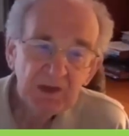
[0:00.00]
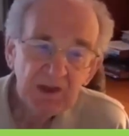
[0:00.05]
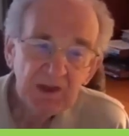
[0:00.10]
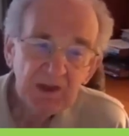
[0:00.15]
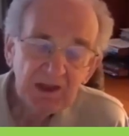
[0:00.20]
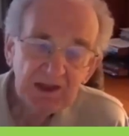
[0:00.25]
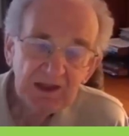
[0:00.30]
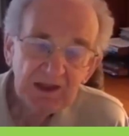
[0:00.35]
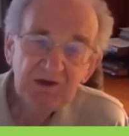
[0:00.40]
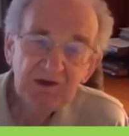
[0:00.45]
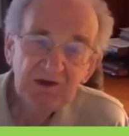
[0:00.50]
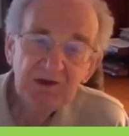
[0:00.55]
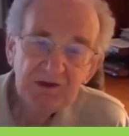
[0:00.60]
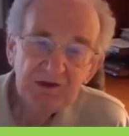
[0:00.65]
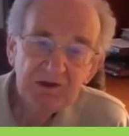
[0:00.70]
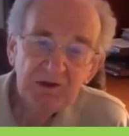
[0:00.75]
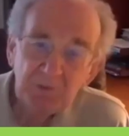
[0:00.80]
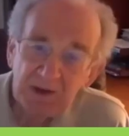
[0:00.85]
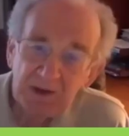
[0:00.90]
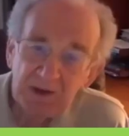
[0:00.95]
And you
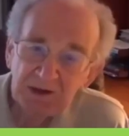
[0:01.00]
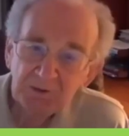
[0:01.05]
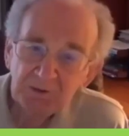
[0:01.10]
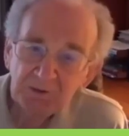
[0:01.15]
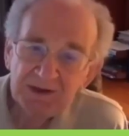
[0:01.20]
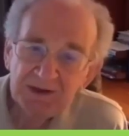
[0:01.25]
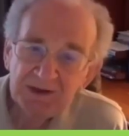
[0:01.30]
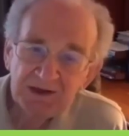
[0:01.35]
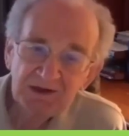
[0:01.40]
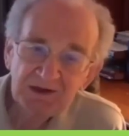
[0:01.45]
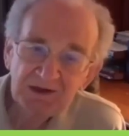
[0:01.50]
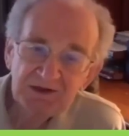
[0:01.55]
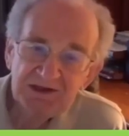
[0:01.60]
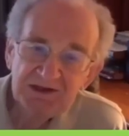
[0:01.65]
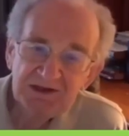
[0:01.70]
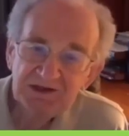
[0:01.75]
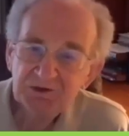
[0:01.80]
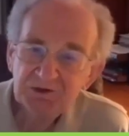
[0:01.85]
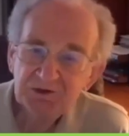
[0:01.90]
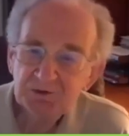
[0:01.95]
may or may not need
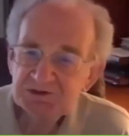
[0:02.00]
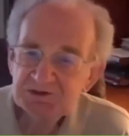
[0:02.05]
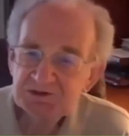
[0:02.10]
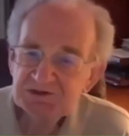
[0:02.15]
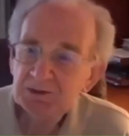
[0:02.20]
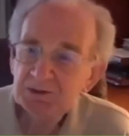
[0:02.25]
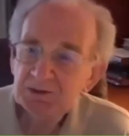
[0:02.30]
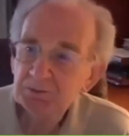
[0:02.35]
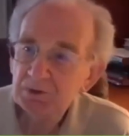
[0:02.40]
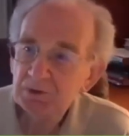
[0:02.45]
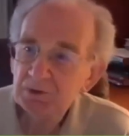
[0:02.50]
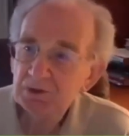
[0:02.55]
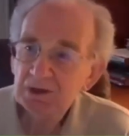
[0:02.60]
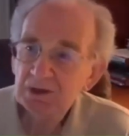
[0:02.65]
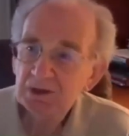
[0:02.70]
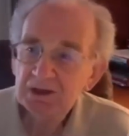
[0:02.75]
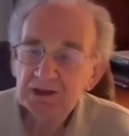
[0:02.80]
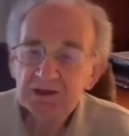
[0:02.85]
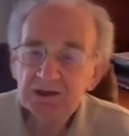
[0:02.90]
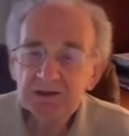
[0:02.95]
to assemble
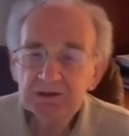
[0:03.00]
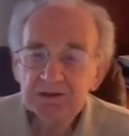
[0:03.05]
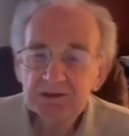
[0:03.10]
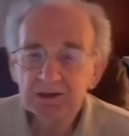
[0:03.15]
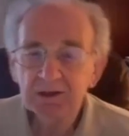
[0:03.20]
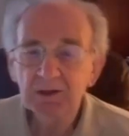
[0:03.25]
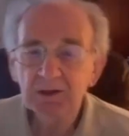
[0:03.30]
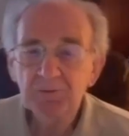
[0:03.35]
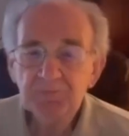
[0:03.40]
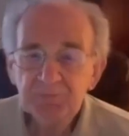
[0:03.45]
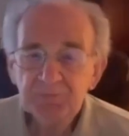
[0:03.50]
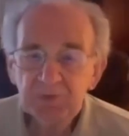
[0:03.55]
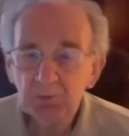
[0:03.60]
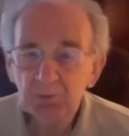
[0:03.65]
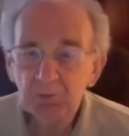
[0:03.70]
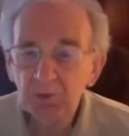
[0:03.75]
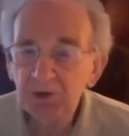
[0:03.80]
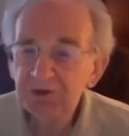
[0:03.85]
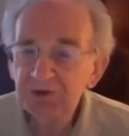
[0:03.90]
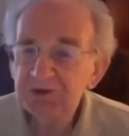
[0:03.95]
a
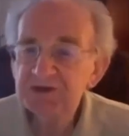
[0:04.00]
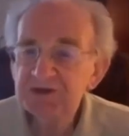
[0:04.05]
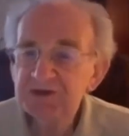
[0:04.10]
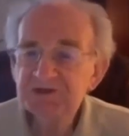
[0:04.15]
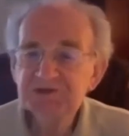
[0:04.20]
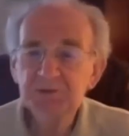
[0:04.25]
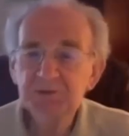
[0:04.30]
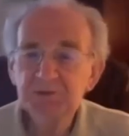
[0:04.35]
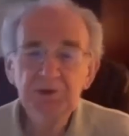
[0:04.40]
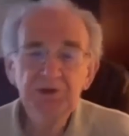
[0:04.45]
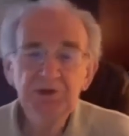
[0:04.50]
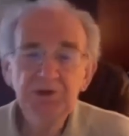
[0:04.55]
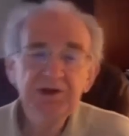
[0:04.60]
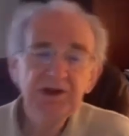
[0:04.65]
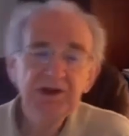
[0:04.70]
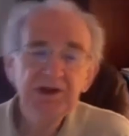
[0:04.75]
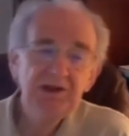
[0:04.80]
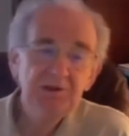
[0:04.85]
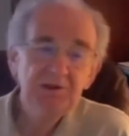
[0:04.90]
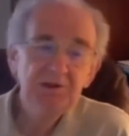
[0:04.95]
multidisciplined
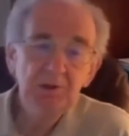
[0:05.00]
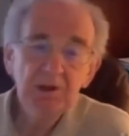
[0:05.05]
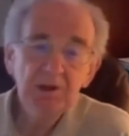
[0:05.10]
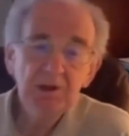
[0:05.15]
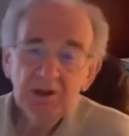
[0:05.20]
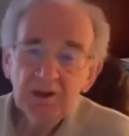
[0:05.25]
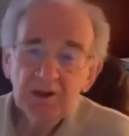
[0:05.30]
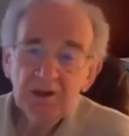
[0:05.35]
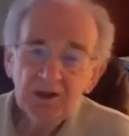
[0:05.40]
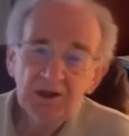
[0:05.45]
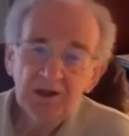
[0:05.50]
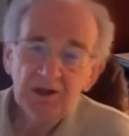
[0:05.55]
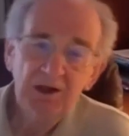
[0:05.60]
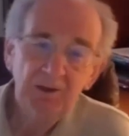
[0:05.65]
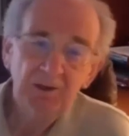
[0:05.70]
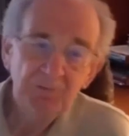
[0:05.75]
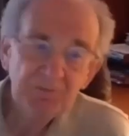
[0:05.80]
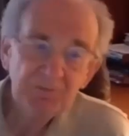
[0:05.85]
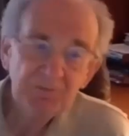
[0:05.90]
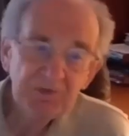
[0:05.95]
team.
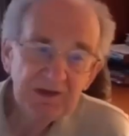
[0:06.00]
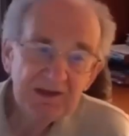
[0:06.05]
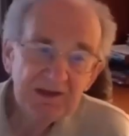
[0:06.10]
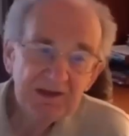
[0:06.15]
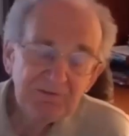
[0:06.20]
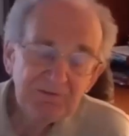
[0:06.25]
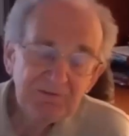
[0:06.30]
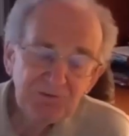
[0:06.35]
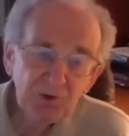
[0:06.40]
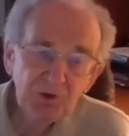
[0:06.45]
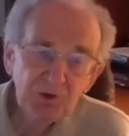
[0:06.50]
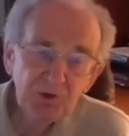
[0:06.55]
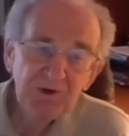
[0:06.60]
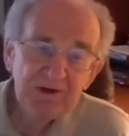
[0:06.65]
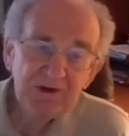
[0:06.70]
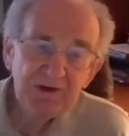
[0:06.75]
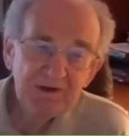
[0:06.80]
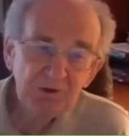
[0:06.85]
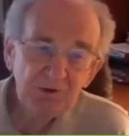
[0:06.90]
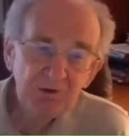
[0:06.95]
If you already
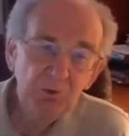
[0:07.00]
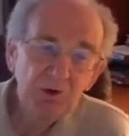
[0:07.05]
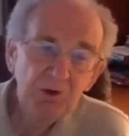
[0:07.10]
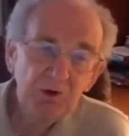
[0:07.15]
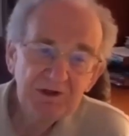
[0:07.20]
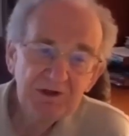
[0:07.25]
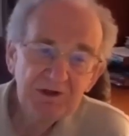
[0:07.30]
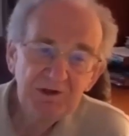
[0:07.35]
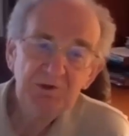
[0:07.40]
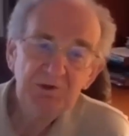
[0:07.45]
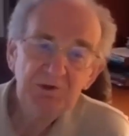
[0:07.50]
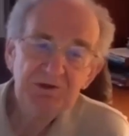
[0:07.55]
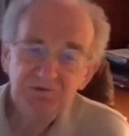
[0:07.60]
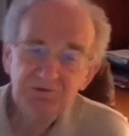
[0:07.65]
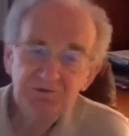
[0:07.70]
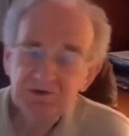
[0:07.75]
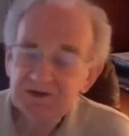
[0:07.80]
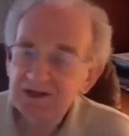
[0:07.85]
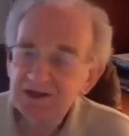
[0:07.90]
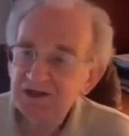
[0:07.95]
are working with the
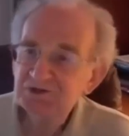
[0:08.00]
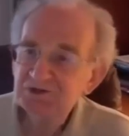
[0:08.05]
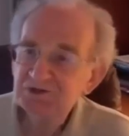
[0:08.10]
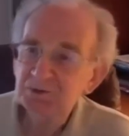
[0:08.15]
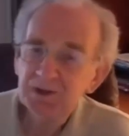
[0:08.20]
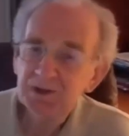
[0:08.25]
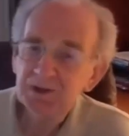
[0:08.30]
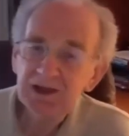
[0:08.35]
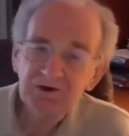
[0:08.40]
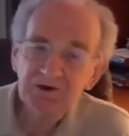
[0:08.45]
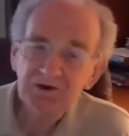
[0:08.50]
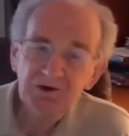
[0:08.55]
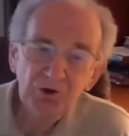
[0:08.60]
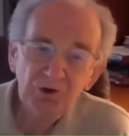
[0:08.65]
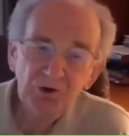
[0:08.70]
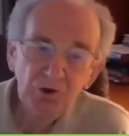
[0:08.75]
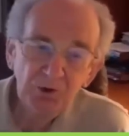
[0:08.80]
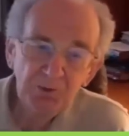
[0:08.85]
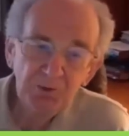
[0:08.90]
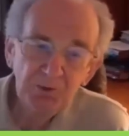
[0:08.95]
financial planner,
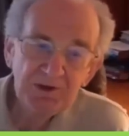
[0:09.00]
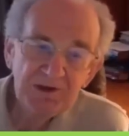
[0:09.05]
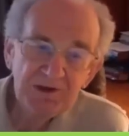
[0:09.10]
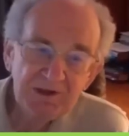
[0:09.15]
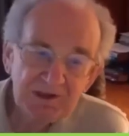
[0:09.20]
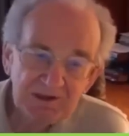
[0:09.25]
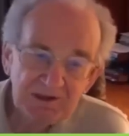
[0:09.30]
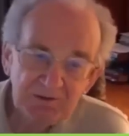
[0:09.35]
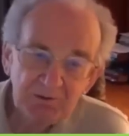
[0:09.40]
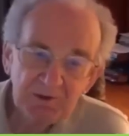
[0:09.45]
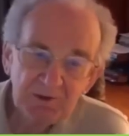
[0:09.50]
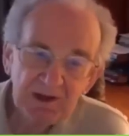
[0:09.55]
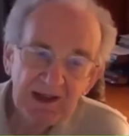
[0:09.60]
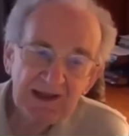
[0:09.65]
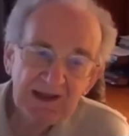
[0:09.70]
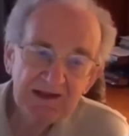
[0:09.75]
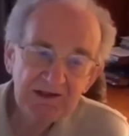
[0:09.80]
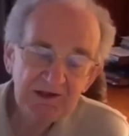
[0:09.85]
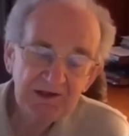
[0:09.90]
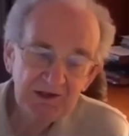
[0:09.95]
normally he
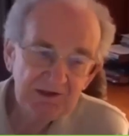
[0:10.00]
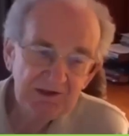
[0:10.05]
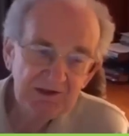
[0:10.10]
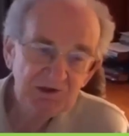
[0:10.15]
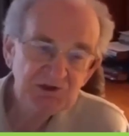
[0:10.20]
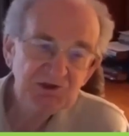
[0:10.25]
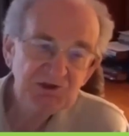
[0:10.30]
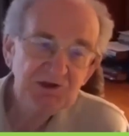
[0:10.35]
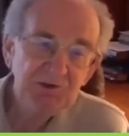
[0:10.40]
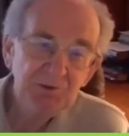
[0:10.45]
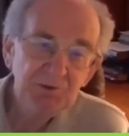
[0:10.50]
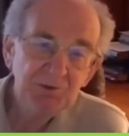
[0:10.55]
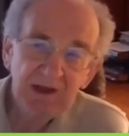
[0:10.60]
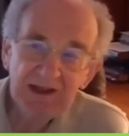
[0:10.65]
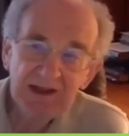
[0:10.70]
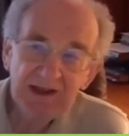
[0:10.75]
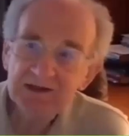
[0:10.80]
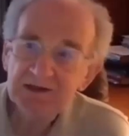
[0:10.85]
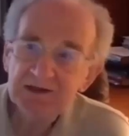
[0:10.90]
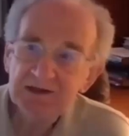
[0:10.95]
or she will
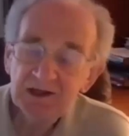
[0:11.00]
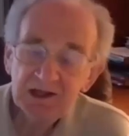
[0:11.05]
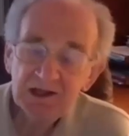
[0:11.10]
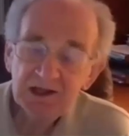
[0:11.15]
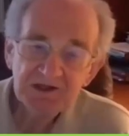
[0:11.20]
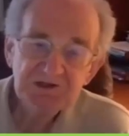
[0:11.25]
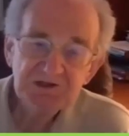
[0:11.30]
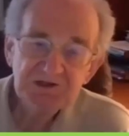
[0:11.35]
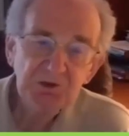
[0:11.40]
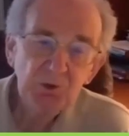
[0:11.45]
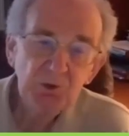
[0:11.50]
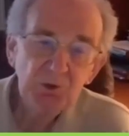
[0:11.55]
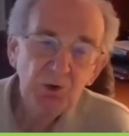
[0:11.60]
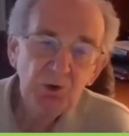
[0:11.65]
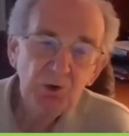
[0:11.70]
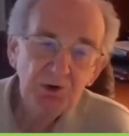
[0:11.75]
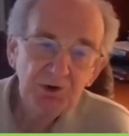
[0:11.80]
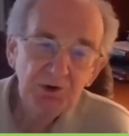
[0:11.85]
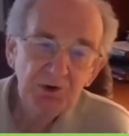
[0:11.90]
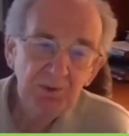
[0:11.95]
act as the
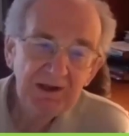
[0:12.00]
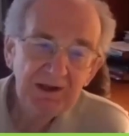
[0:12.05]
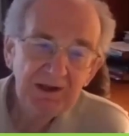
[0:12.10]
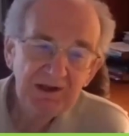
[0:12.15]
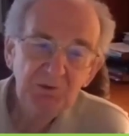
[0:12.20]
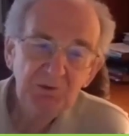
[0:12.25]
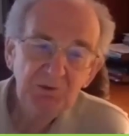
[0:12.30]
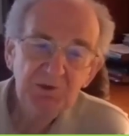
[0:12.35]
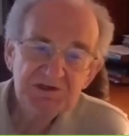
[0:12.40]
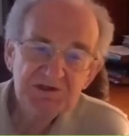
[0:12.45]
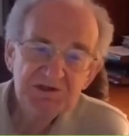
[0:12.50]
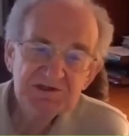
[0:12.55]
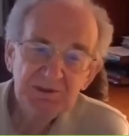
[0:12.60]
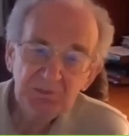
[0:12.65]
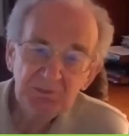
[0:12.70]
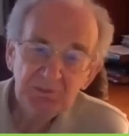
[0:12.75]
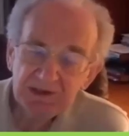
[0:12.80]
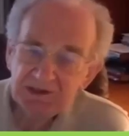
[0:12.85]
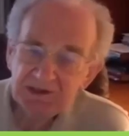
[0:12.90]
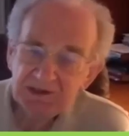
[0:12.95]
quarterback and will assemble
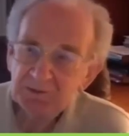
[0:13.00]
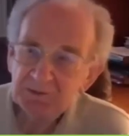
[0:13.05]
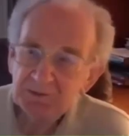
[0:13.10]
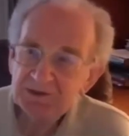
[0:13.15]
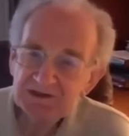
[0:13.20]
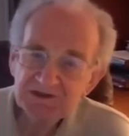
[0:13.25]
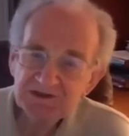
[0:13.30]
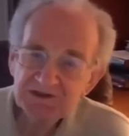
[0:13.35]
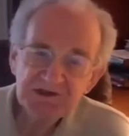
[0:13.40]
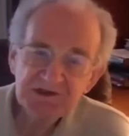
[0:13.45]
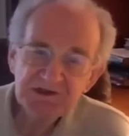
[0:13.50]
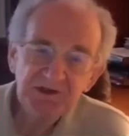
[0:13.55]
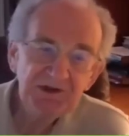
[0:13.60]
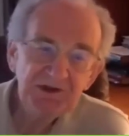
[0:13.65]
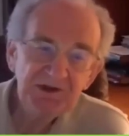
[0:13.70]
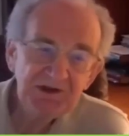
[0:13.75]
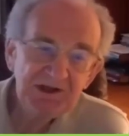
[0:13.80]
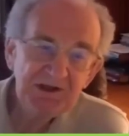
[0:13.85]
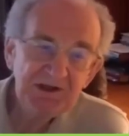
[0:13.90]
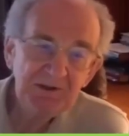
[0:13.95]
anybody else on the
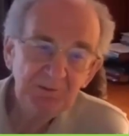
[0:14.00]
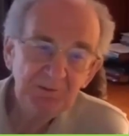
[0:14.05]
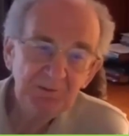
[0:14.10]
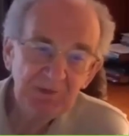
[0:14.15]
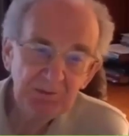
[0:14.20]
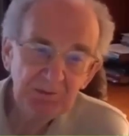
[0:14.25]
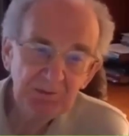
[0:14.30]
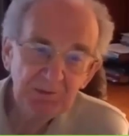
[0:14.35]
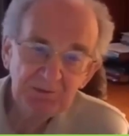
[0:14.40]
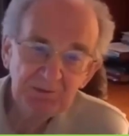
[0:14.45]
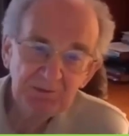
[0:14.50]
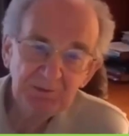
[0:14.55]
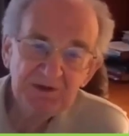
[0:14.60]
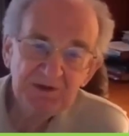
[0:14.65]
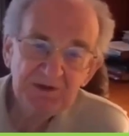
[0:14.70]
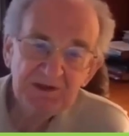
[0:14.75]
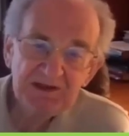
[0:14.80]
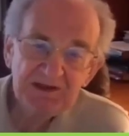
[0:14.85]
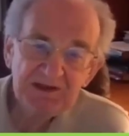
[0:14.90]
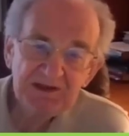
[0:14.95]
team that might be
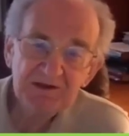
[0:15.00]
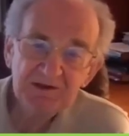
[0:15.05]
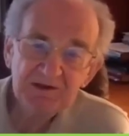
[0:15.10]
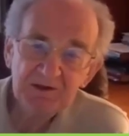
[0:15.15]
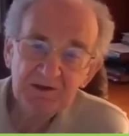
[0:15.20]
needed